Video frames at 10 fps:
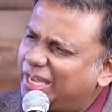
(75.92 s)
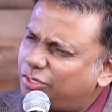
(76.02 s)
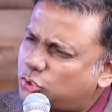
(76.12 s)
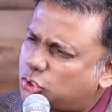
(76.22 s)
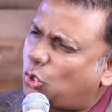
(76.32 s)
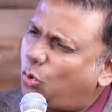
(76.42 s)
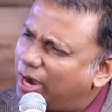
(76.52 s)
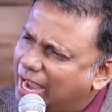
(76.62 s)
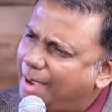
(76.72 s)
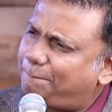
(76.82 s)
so
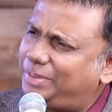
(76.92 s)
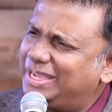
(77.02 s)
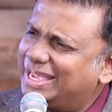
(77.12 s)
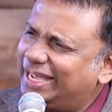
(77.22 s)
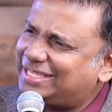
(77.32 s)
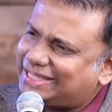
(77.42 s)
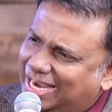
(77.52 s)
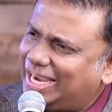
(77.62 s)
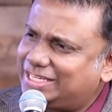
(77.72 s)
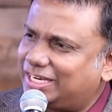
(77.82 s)
happy,
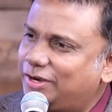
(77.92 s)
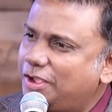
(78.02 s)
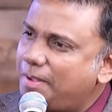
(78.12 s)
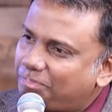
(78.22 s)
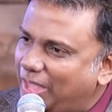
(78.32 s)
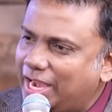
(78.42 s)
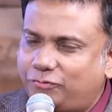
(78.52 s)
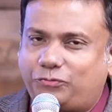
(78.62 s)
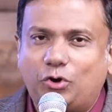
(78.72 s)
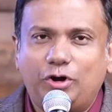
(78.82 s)
excited,
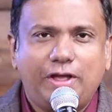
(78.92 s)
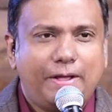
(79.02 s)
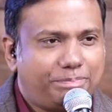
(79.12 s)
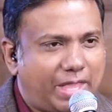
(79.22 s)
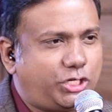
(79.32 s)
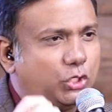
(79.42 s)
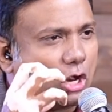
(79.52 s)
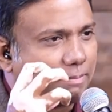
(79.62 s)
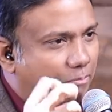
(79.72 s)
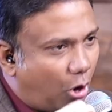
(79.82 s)
thankful that
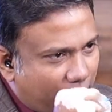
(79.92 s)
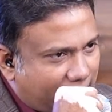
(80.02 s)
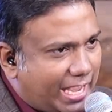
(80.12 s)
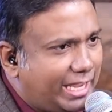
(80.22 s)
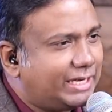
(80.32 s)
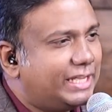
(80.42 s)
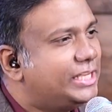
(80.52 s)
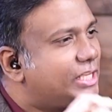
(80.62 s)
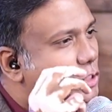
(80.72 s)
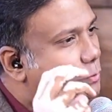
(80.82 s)
you are born again,
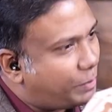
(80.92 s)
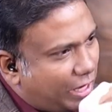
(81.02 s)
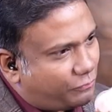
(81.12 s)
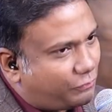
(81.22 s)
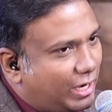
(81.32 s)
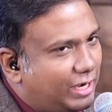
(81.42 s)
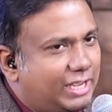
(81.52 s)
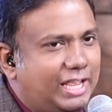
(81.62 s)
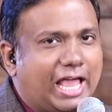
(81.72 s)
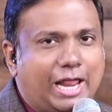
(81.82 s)

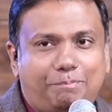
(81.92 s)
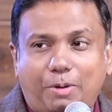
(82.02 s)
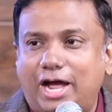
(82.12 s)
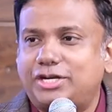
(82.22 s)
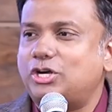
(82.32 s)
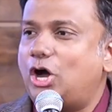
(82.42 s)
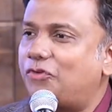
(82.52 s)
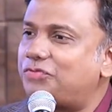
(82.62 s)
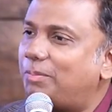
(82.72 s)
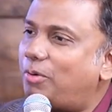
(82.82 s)
spirit-filled, and part
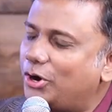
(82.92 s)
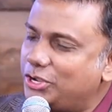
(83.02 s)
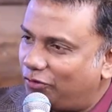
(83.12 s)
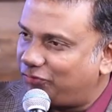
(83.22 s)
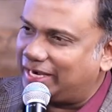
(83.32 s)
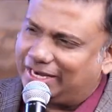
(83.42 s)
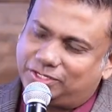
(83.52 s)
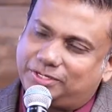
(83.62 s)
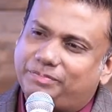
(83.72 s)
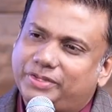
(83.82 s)
of the body of
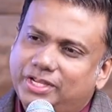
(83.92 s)
Christ.